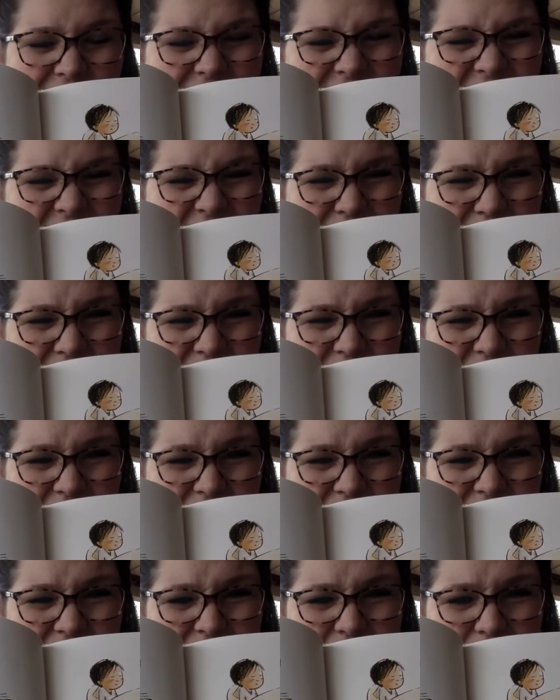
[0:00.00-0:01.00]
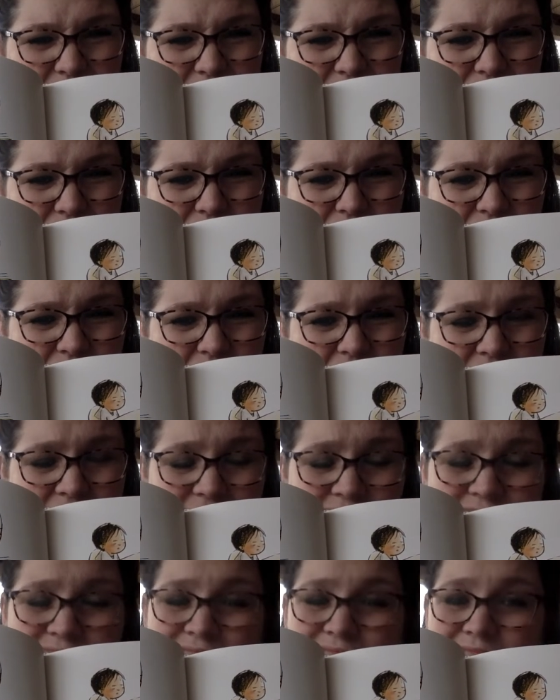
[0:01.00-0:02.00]
does Henry feel in this picture?
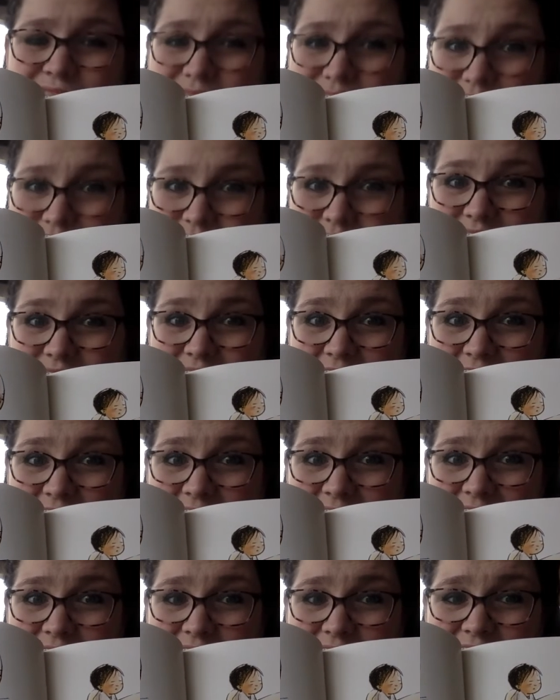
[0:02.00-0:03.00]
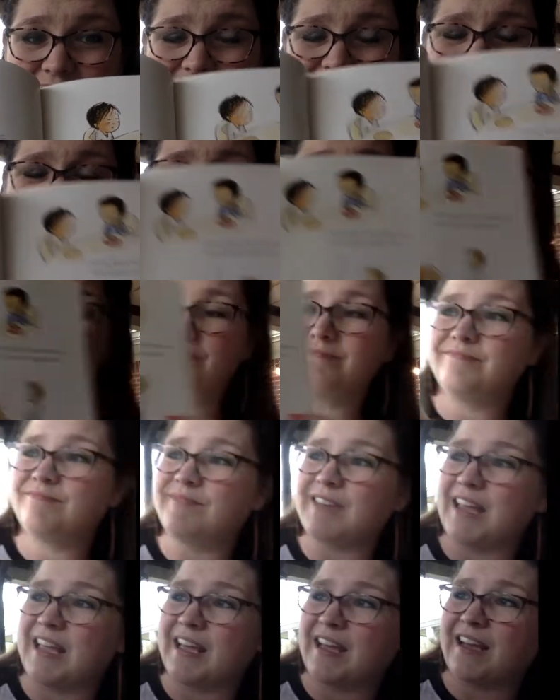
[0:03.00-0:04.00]
Sad?
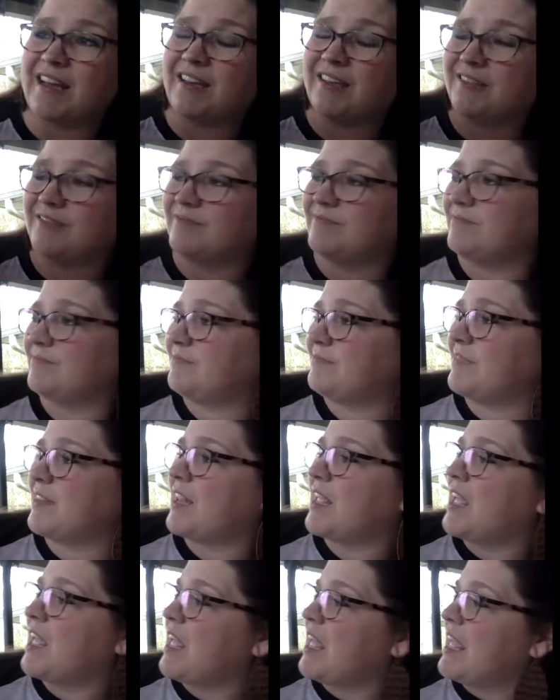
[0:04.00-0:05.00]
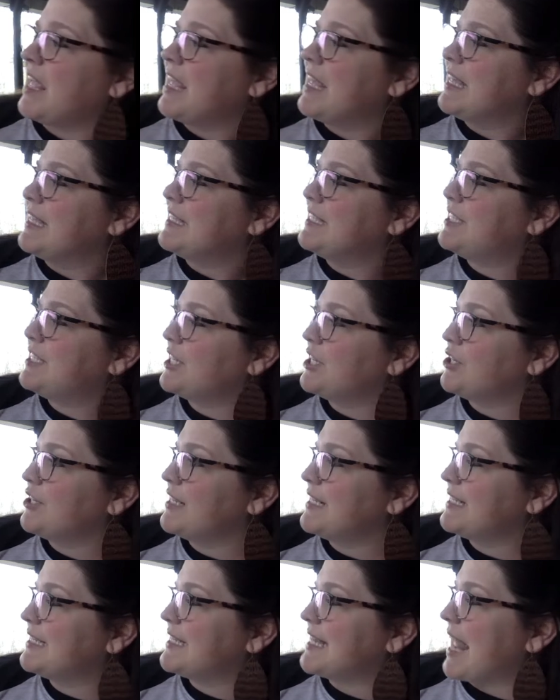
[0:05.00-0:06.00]
Yeah. During
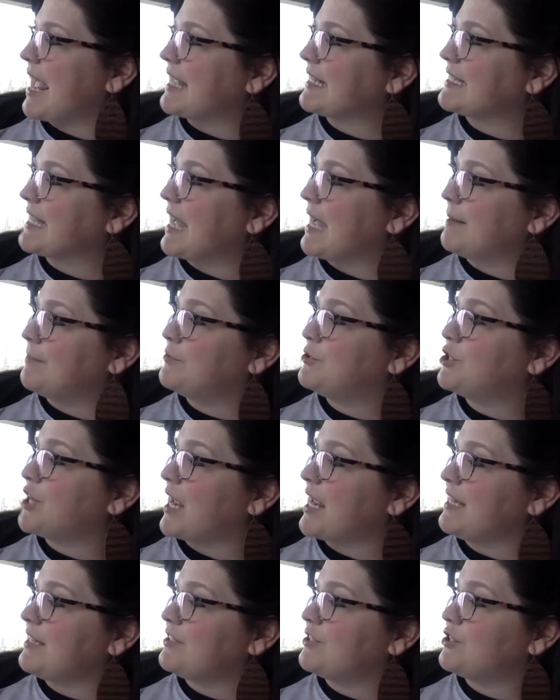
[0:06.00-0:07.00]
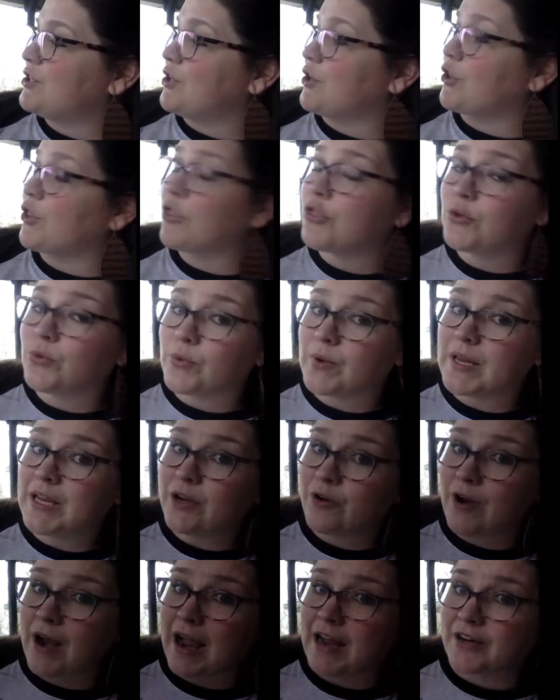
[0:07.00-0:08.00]
snack time, Jaden took 3
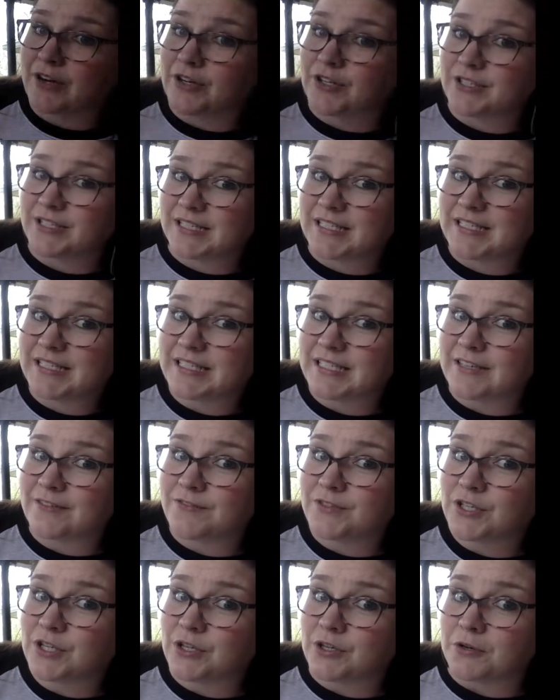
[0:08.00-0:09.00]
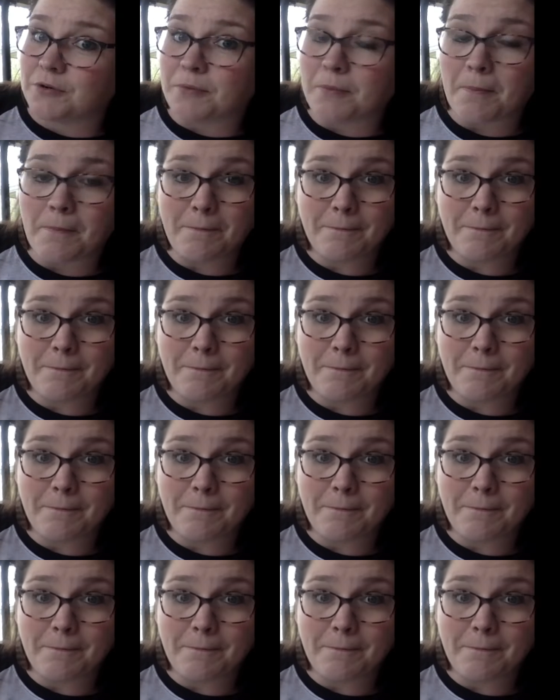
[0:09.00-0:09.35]
crackers instead of 2.